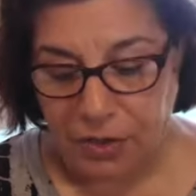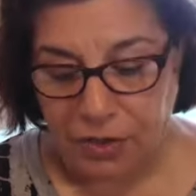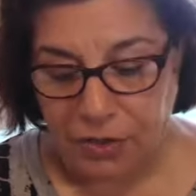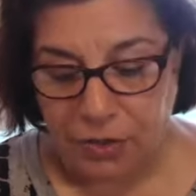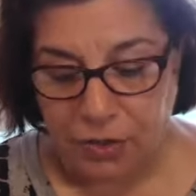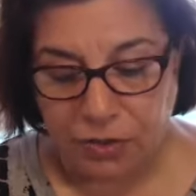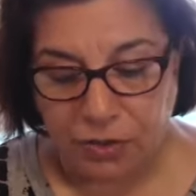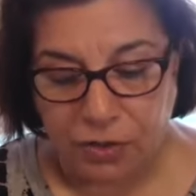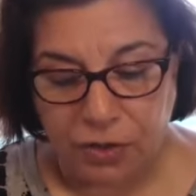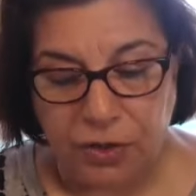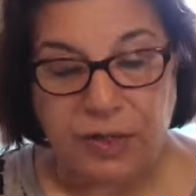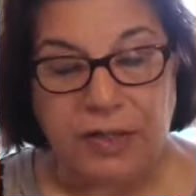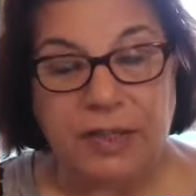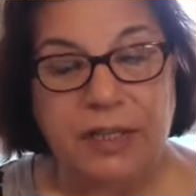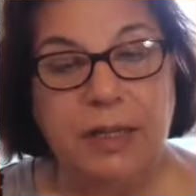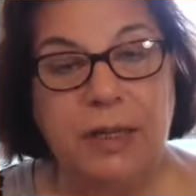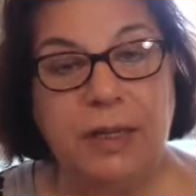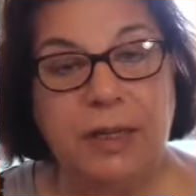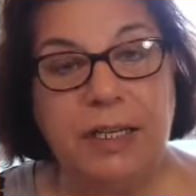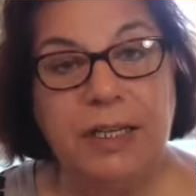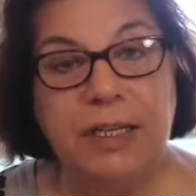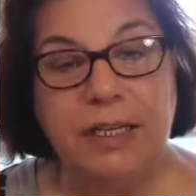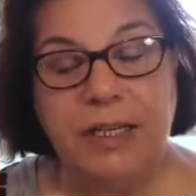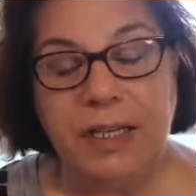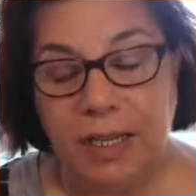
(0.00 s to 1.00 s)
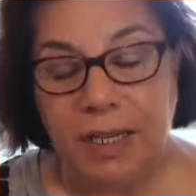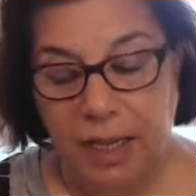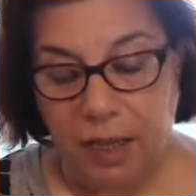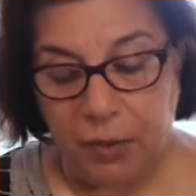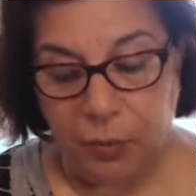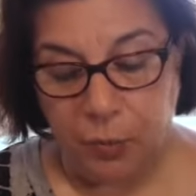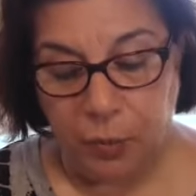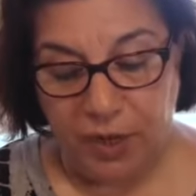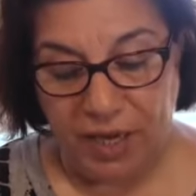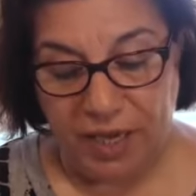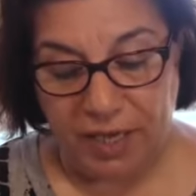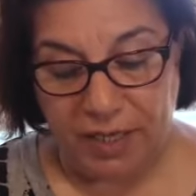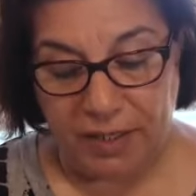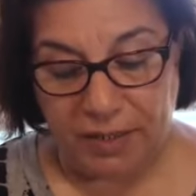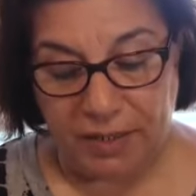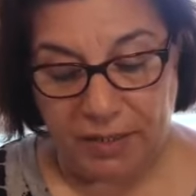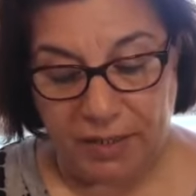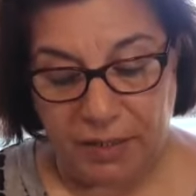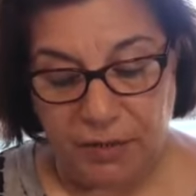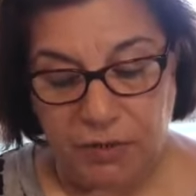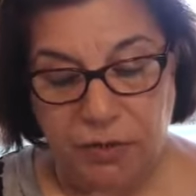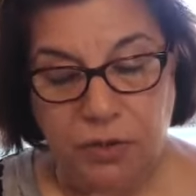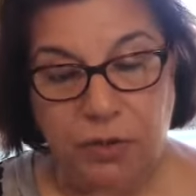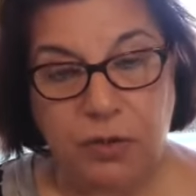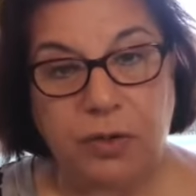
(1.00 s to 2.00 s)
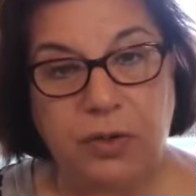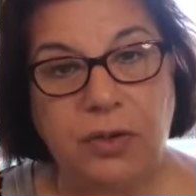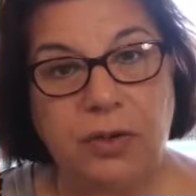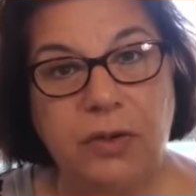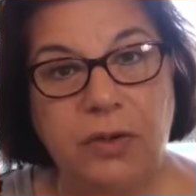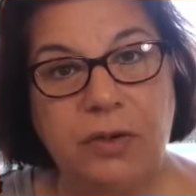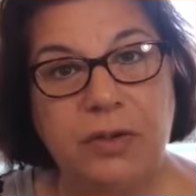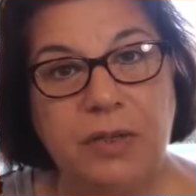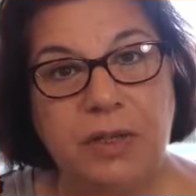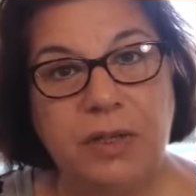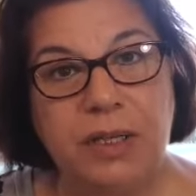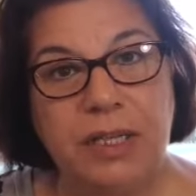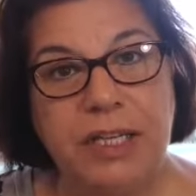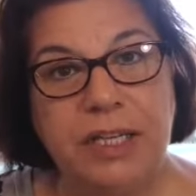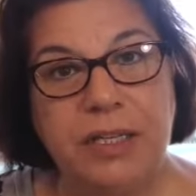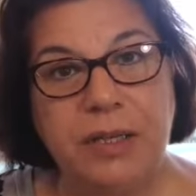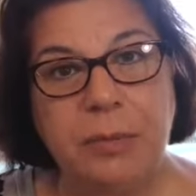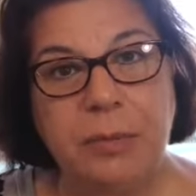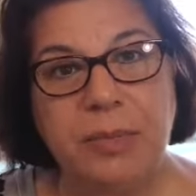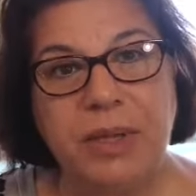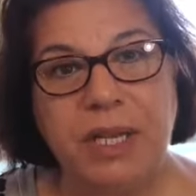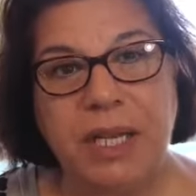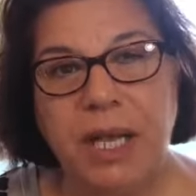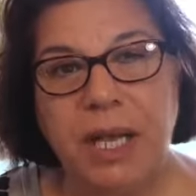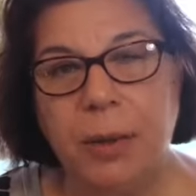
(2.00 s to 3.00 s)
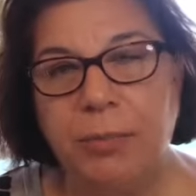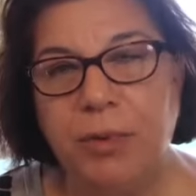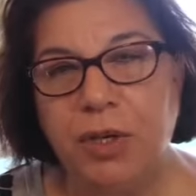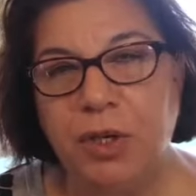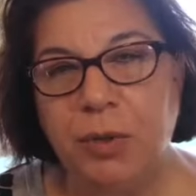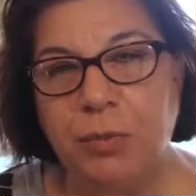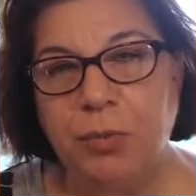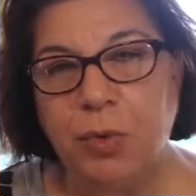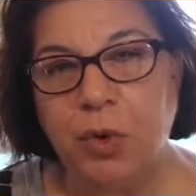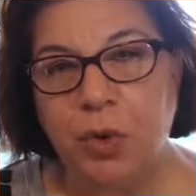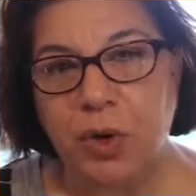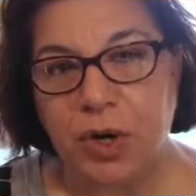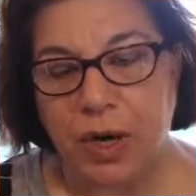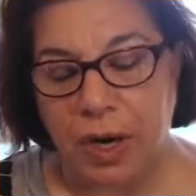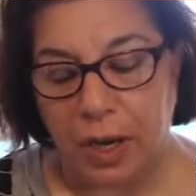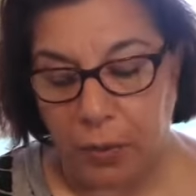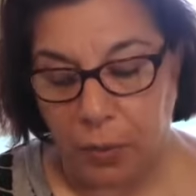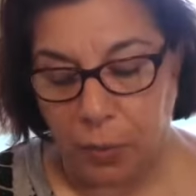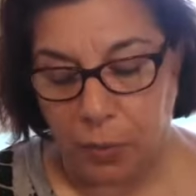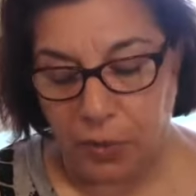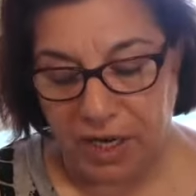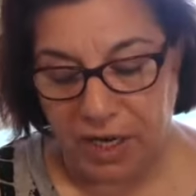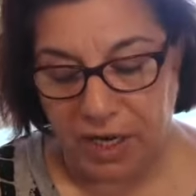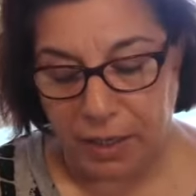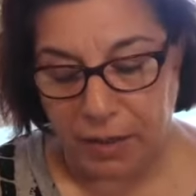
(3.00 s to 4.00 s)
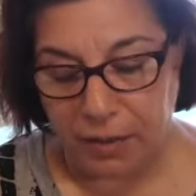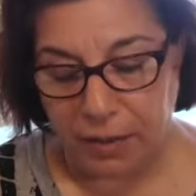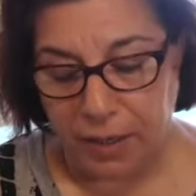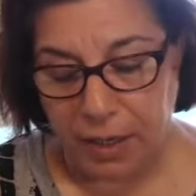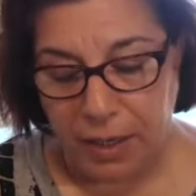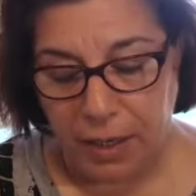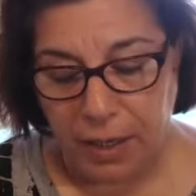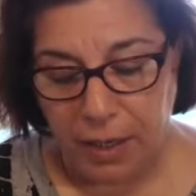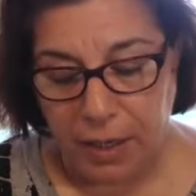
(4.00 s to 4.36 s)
Your Kundalini awakening, your Kundalini becoming more aware.